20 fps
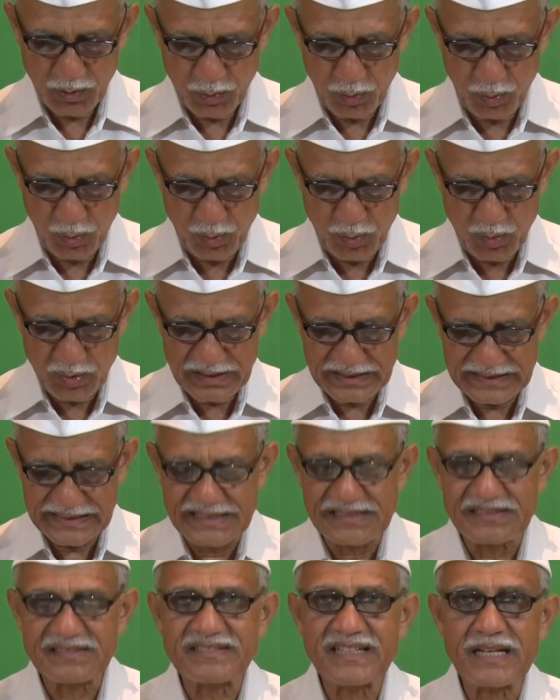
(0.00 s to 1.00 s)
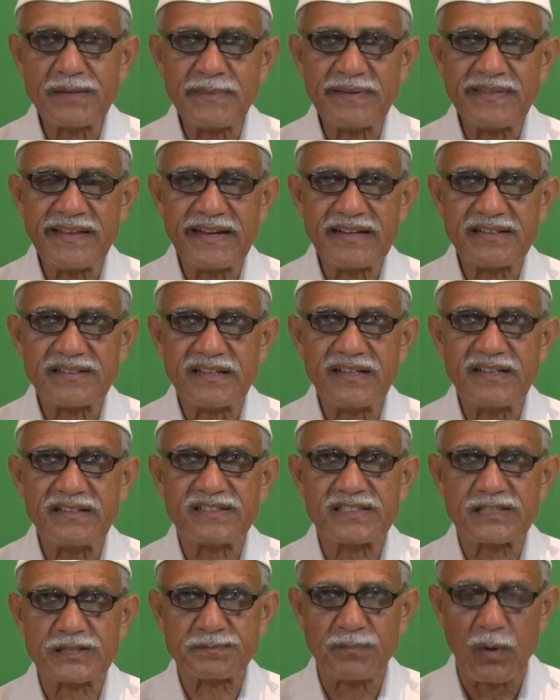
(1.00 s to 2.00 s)
who disseminate
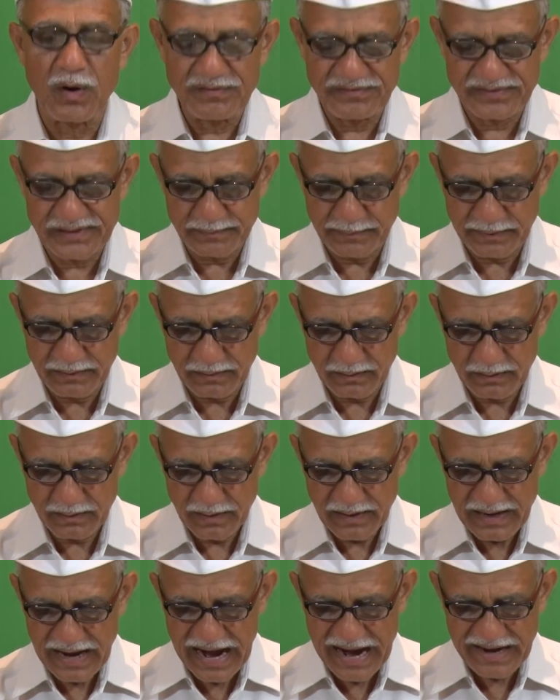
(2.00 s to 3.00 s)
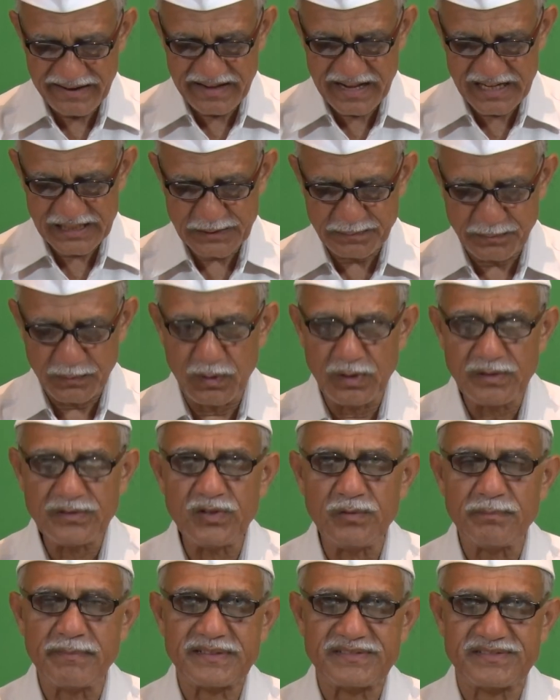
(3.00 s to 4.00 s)
irresponsible and
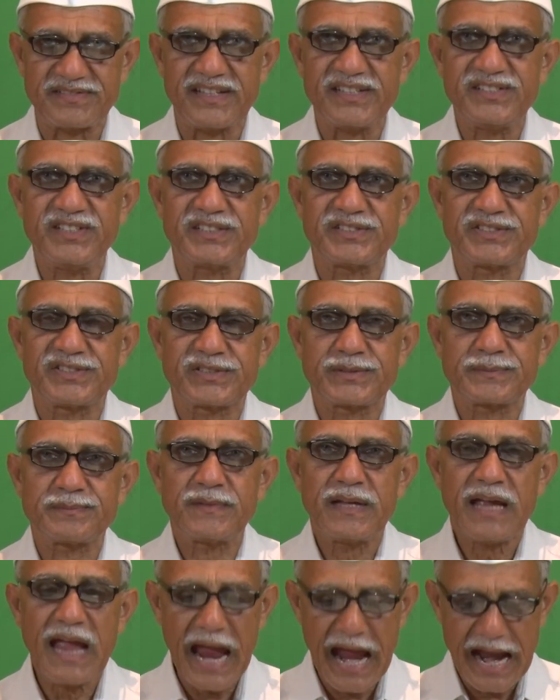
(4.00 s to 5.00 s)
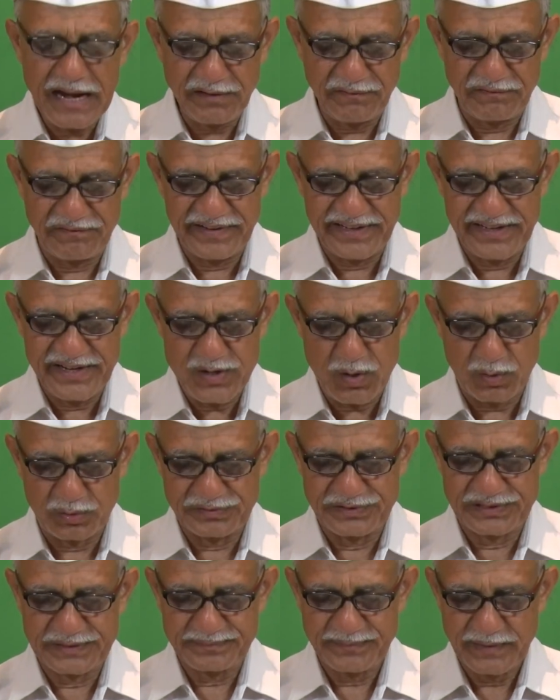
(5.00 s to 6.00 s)
explosive messages and
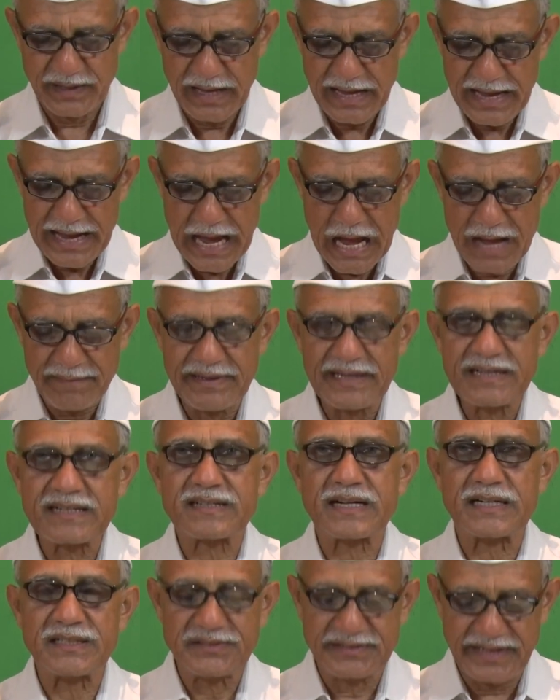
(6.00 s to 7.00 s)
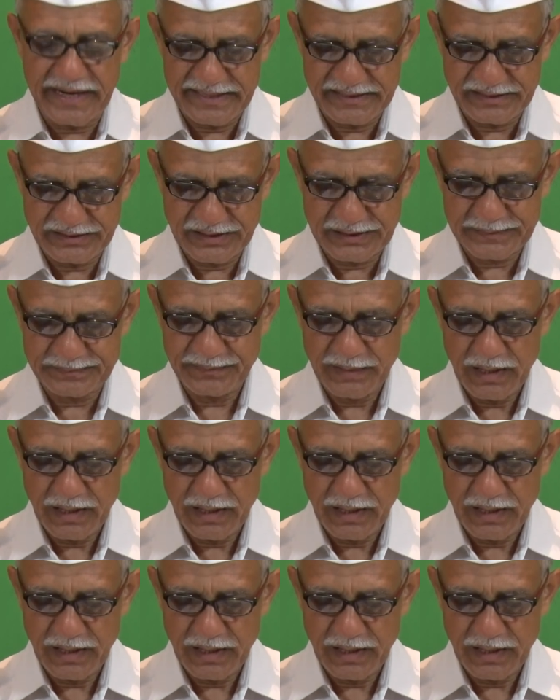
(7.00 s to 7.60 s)
videos having content